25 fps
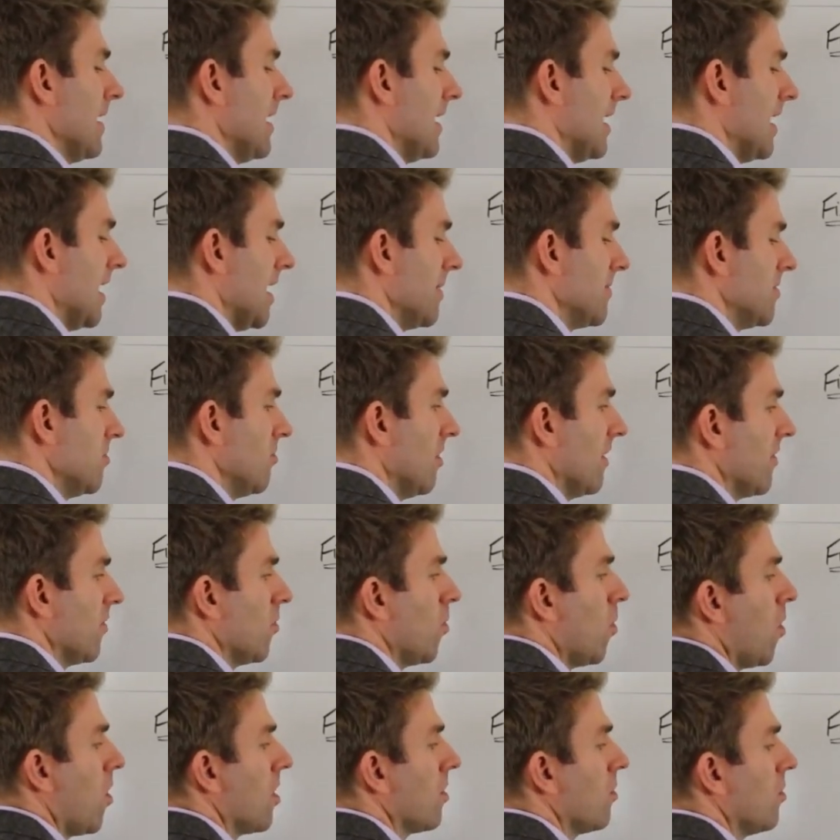Um, you're either
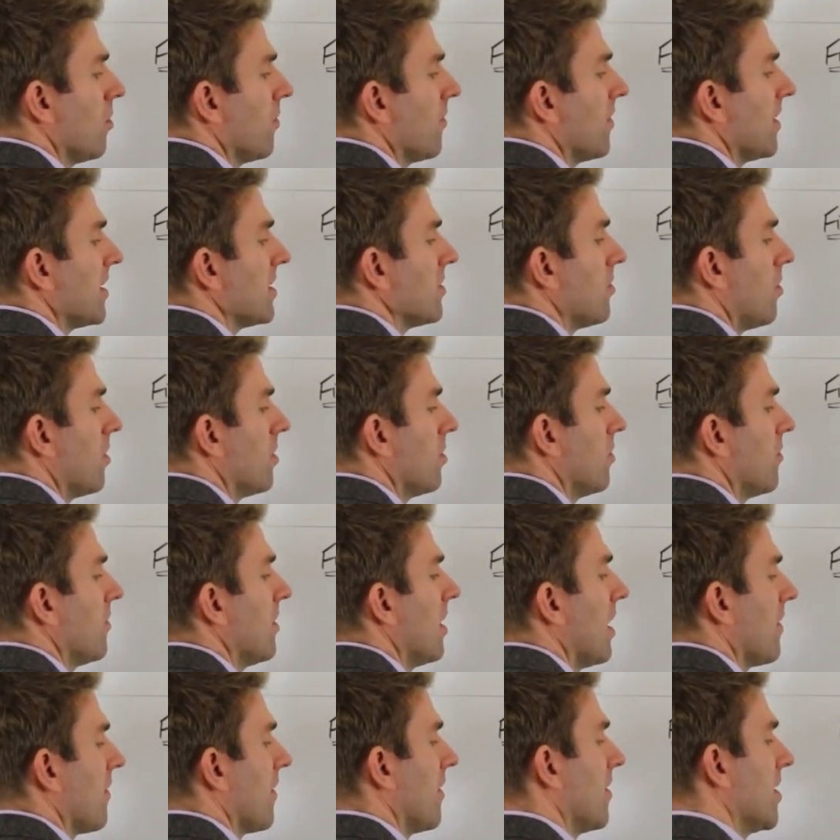one or the one or the
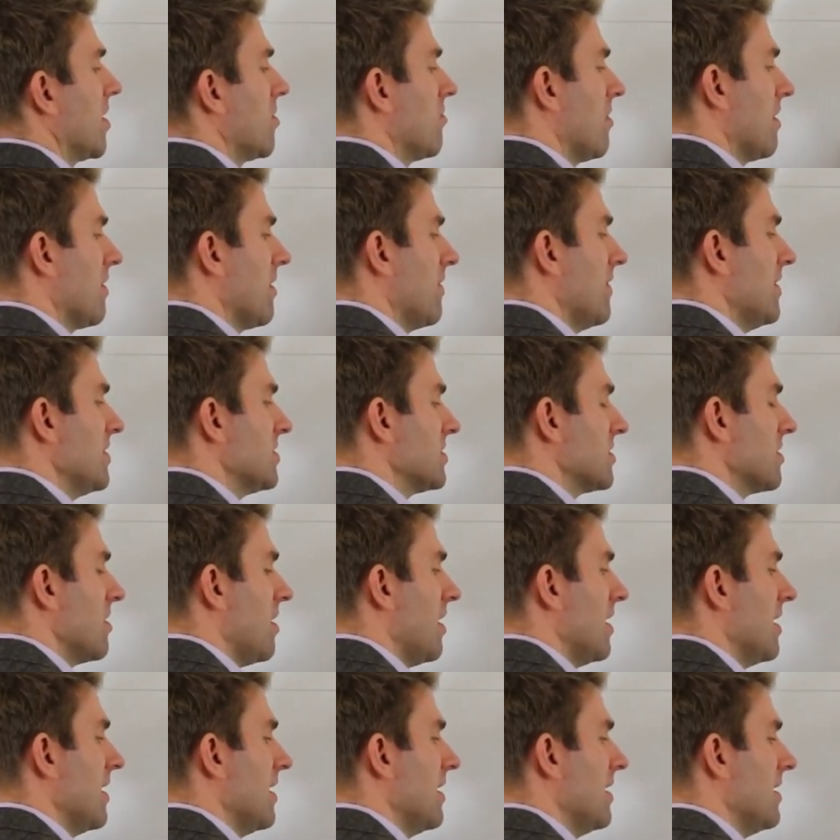other. You're either this
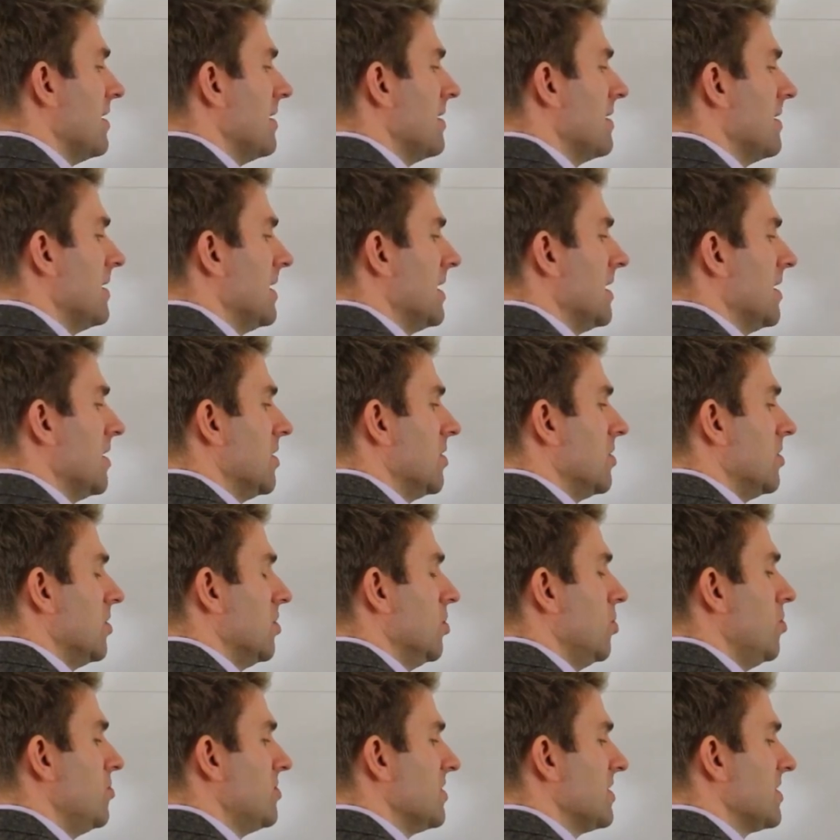guy here,
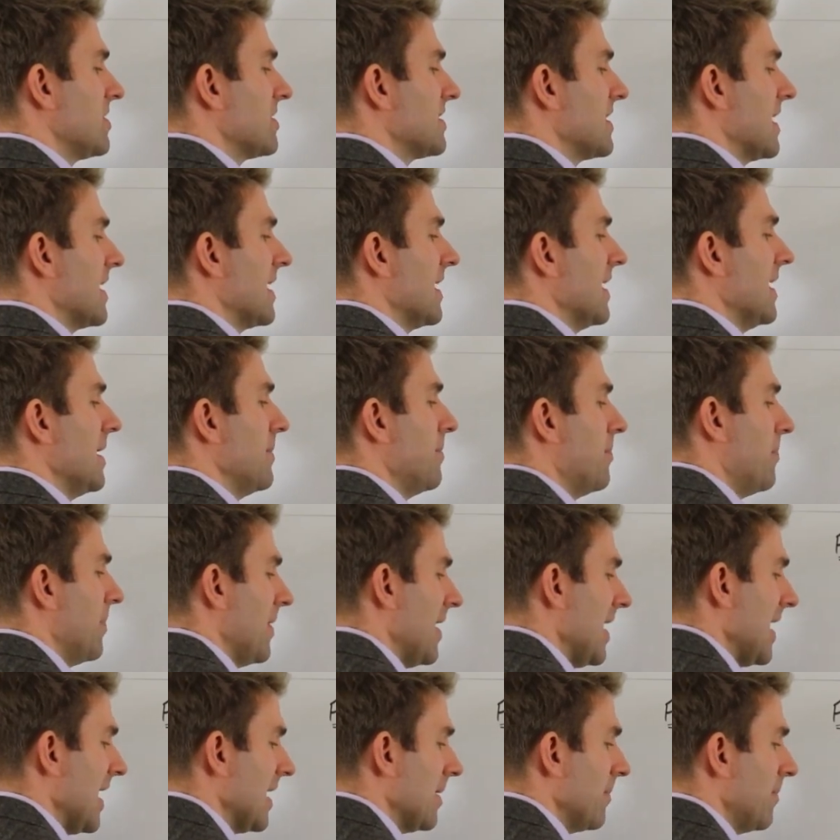losing steadily,
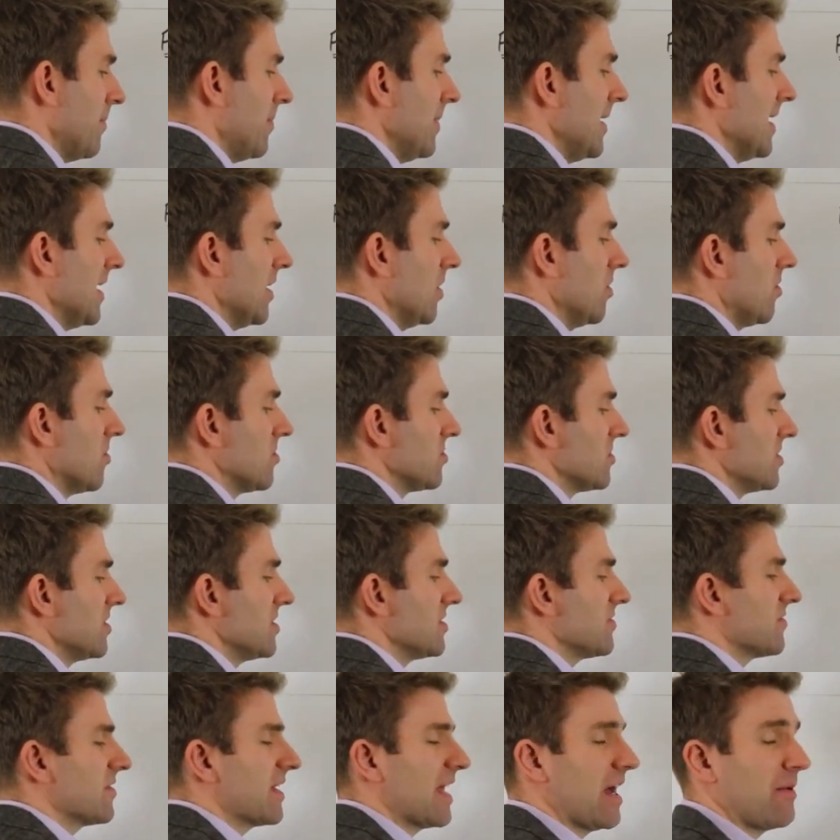bang, big
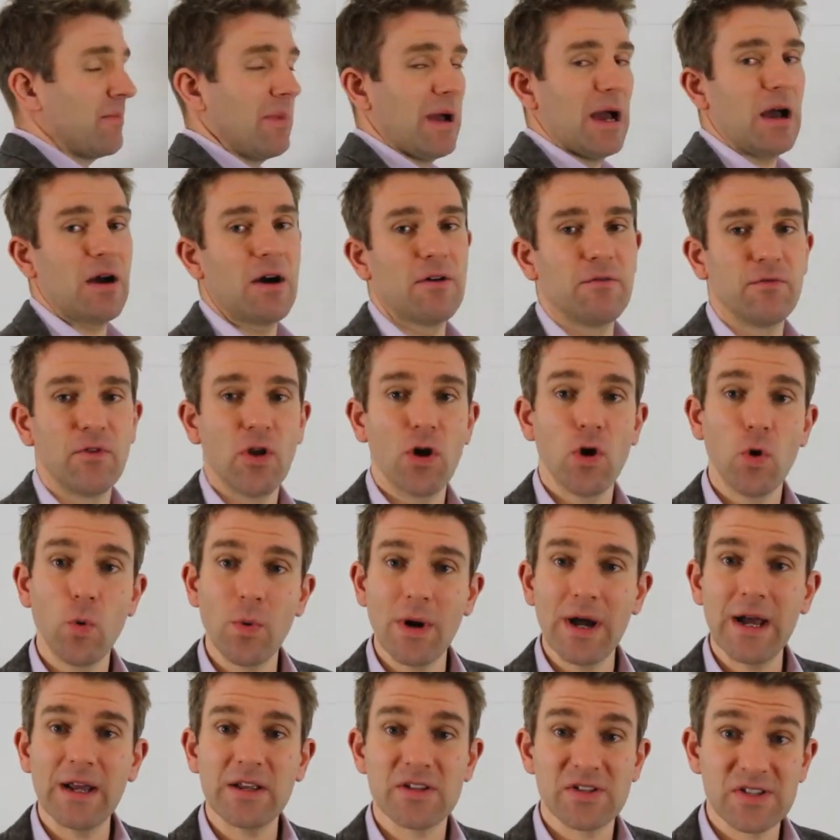losses come out of
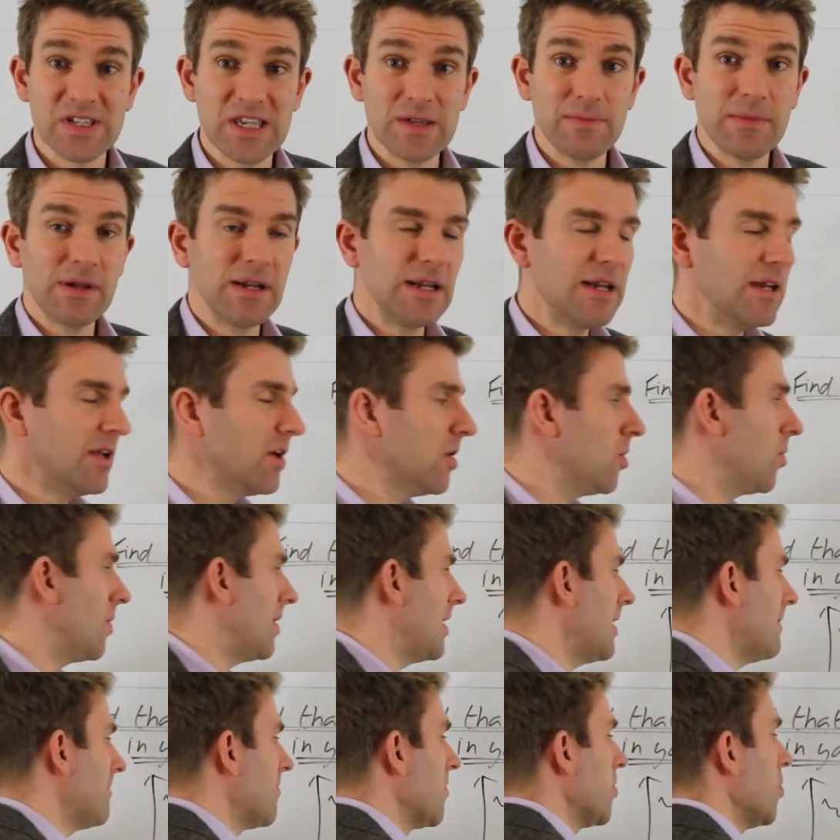nowhere, seemingly
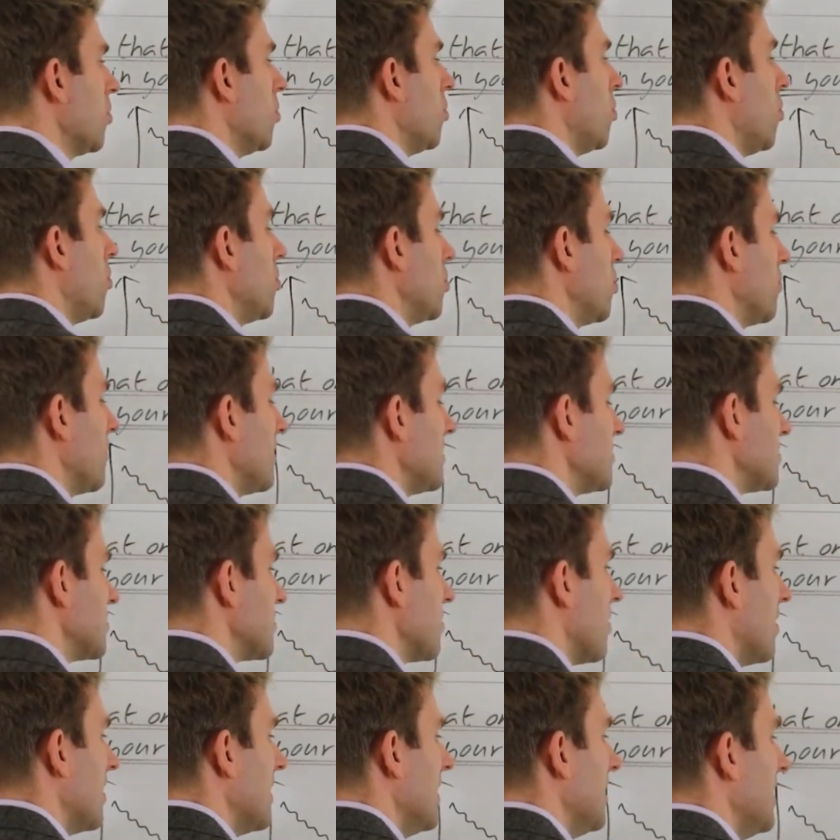nowhere, or you're this
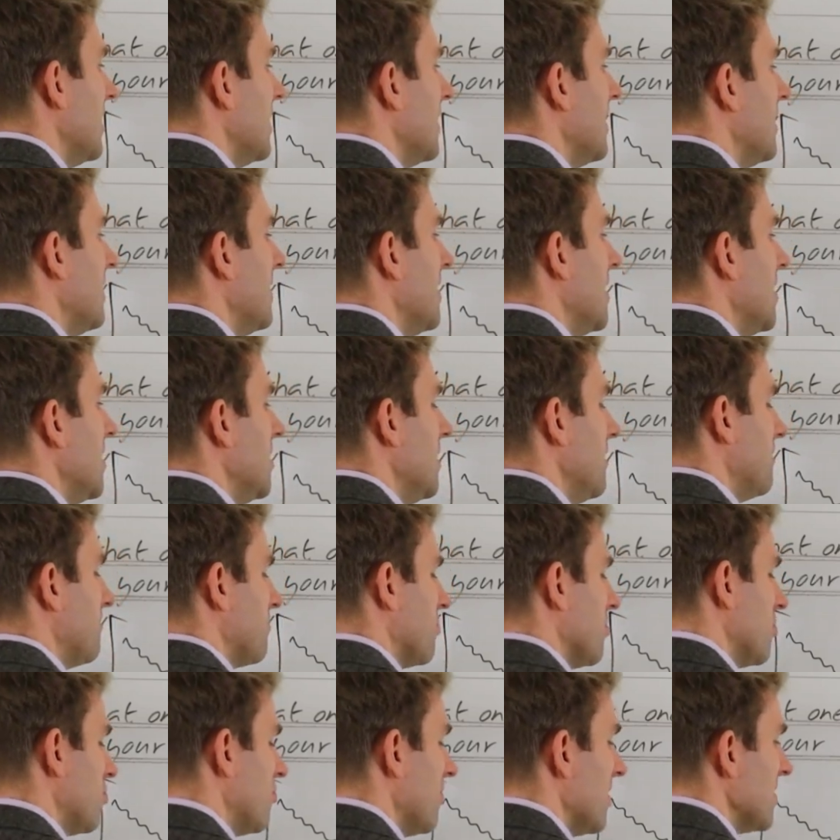guy here. You've
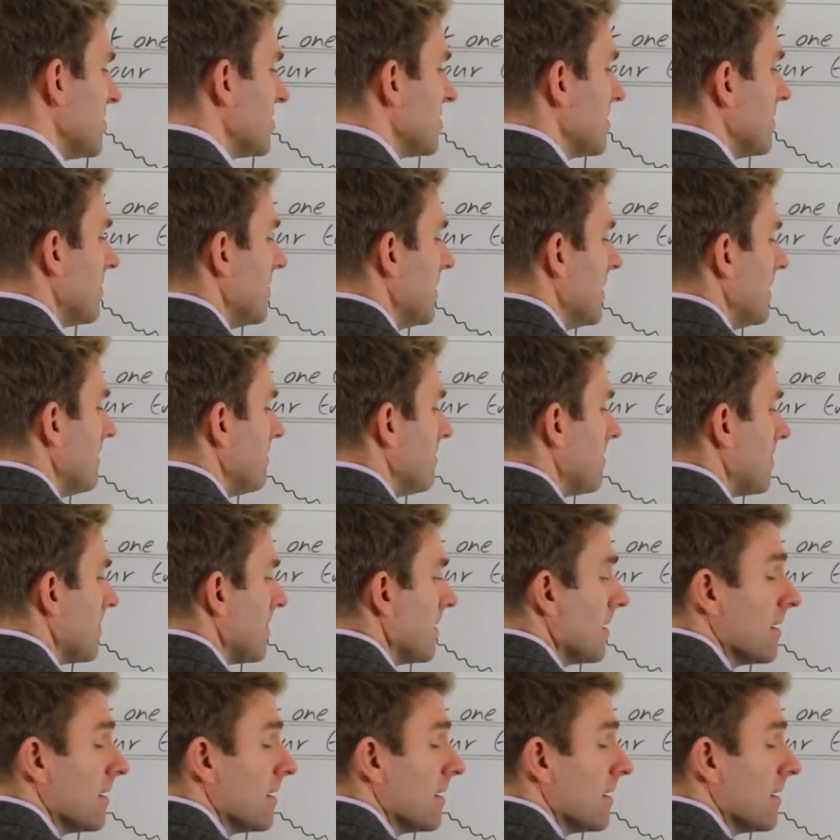progressed a bit.